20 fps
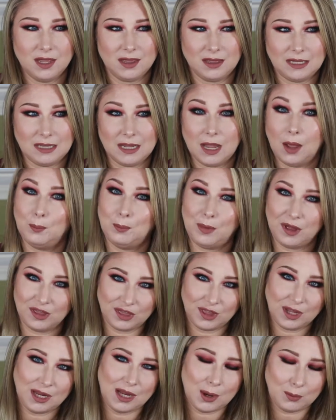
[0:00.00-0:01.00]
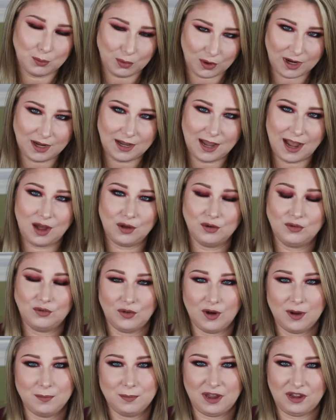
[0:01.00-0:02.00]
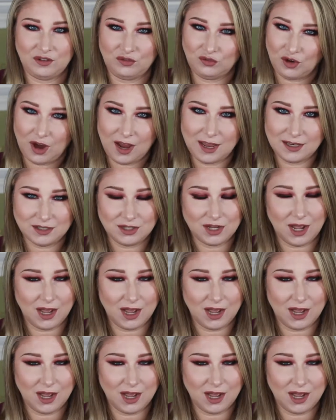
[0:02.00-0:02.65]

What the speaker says: the monthly breakout from a friend.